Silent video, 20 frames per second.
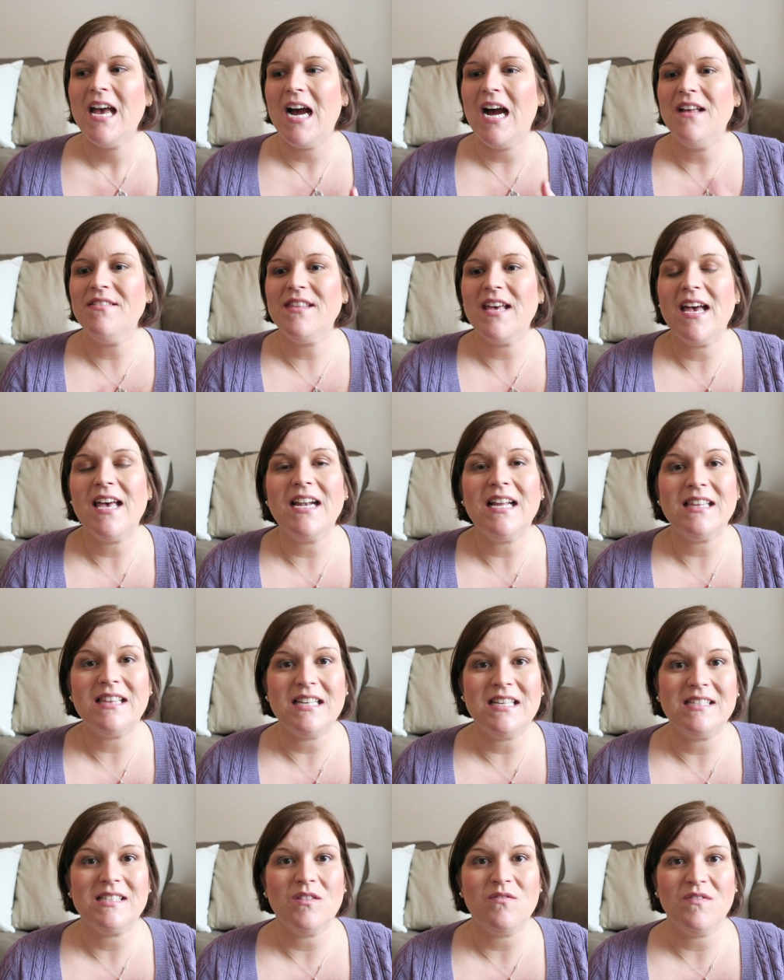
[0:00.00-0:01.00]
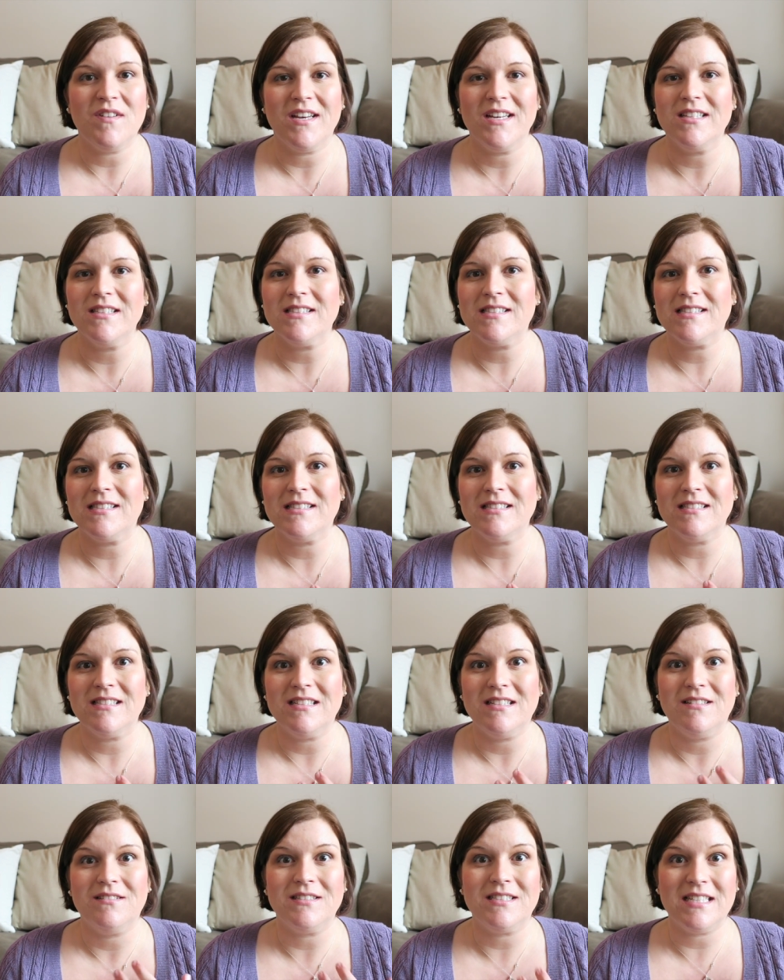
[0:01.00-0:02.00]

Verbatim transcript: And then at these events, you know,